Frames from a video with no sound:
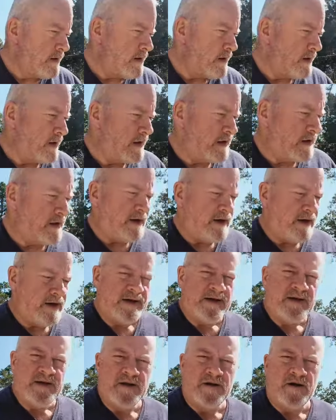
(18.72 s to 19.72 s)
Uh,
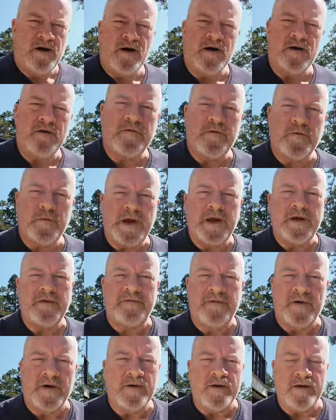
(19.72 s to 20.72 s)
a little hard for me to
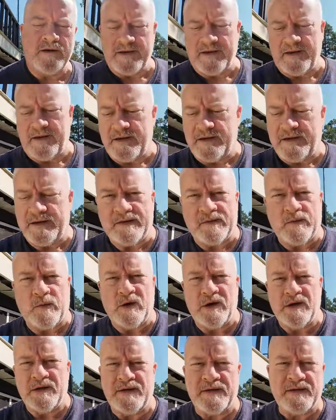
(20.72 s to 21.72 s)
focus on just
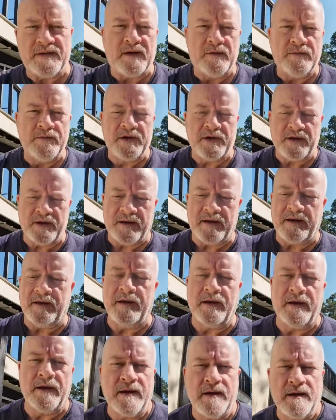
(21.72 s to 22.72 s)
one subject
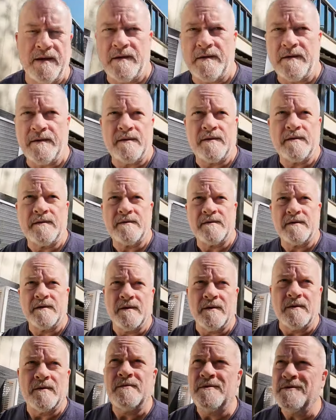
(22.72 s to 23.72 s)
today,
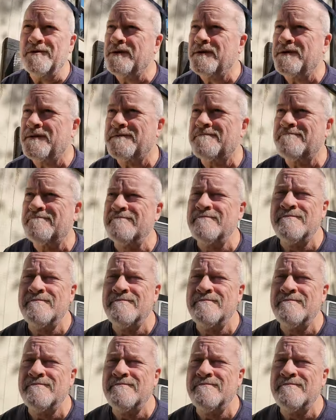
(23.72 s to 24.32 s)
so we'll just